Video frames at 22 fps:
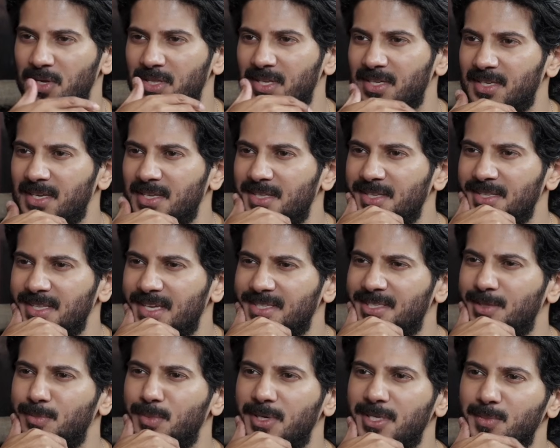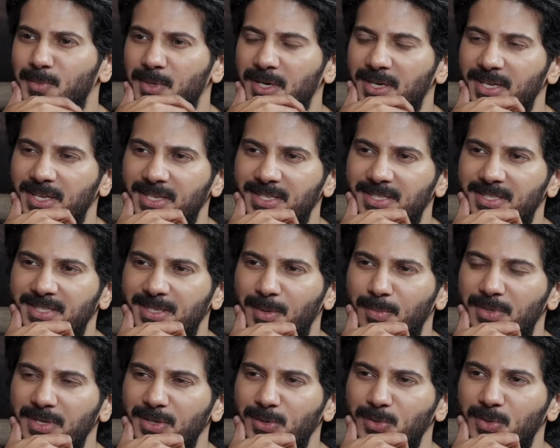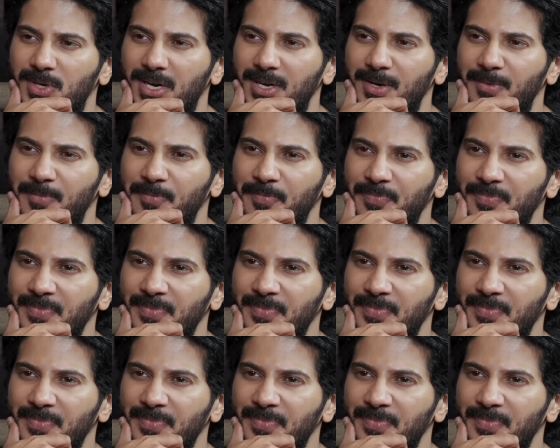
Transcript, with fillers: That I think that's the best part. That's something you can't.